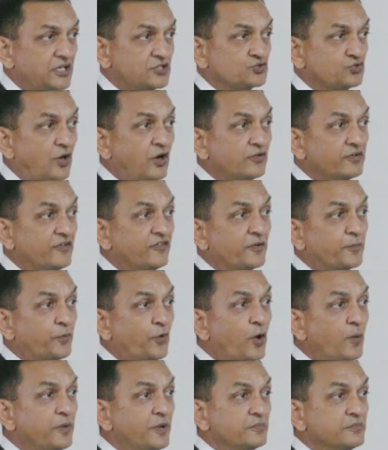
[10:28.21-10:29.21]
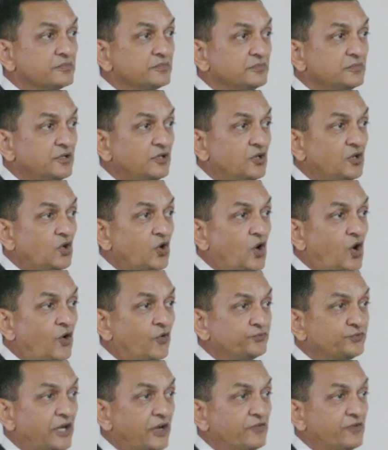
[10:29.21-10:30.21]
It solved our problem
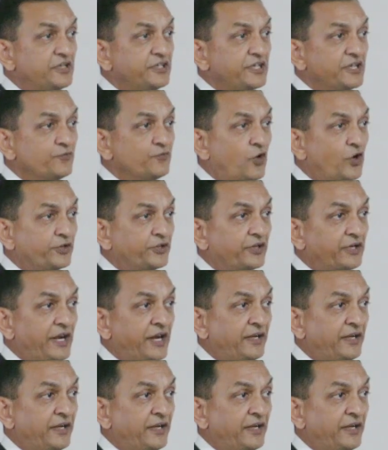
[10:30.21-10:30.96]
of diverting water